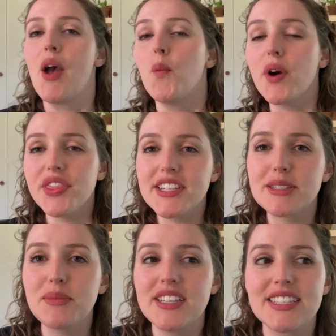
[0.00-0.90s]
What this
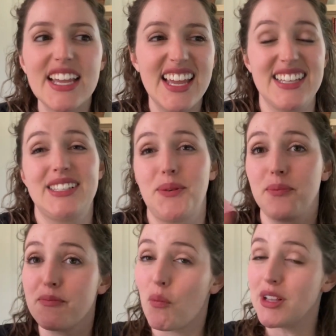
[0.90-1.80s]
means is
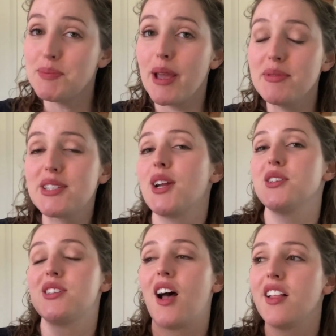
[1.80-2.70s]
once baby
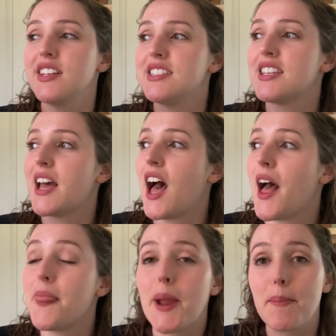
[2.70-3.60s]
starts solids,
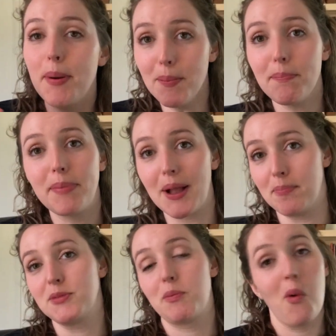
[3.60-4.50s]
their poop
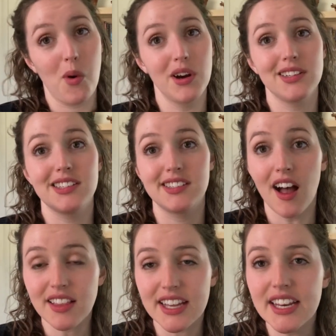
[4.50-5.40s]
becomes more
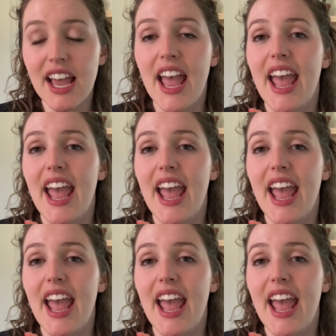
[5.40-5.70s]
solid.